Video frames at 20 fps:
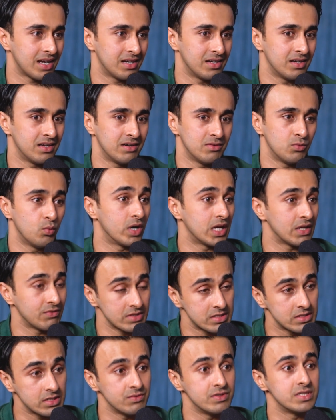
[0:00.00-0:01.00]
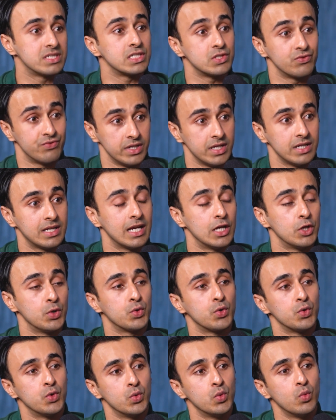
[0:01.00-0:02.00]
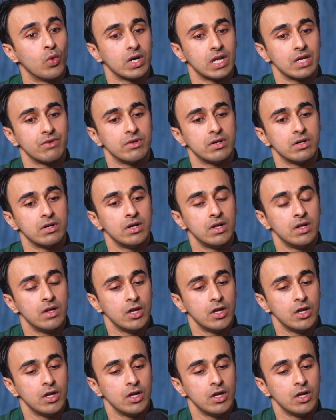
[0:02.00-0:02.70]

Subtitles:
And whatever services we tell you to do, whatever